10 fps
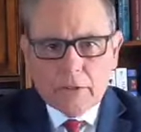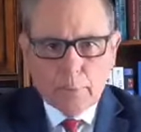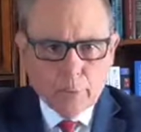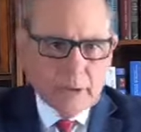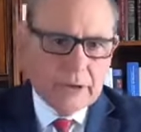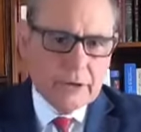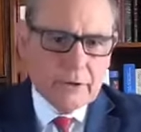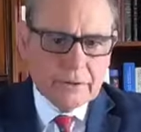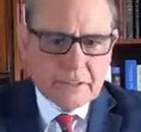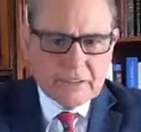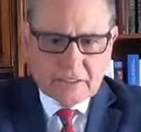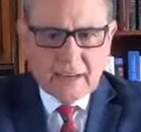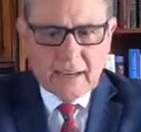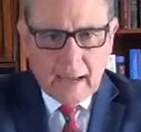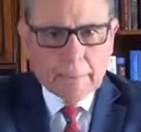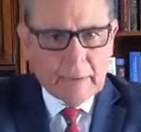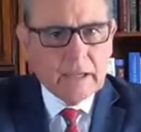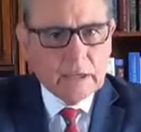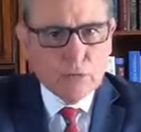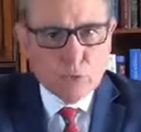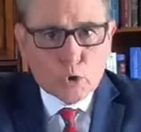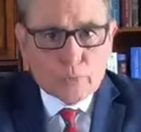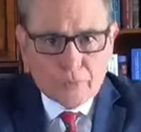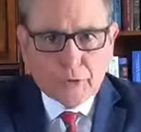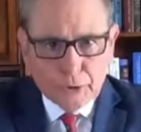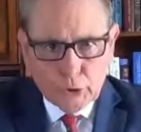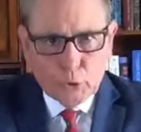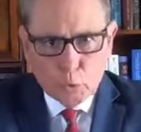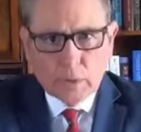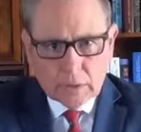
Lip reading: point here is he's saying, I'm making room for you.